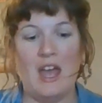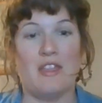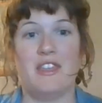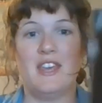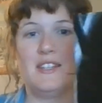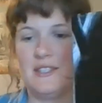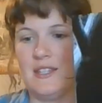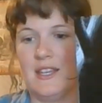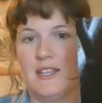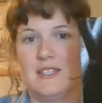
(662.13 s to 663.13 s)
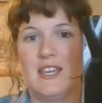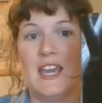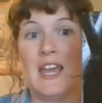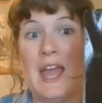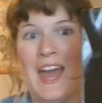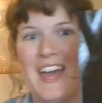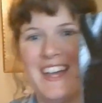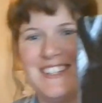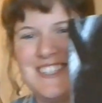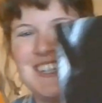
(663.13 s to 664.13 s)
This is the
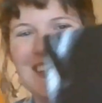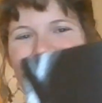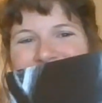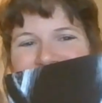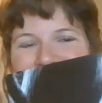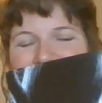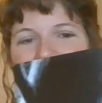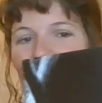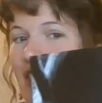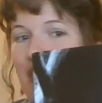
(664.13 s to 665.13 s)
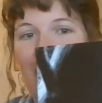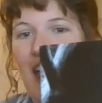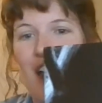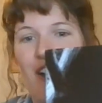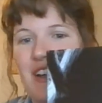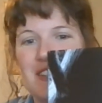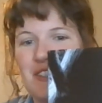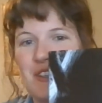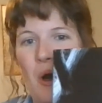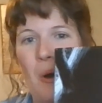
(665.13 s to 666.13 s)
end, there is
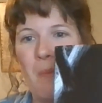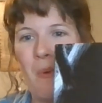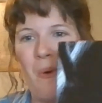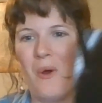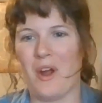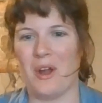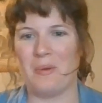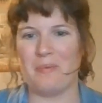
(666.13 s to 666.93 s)
no more,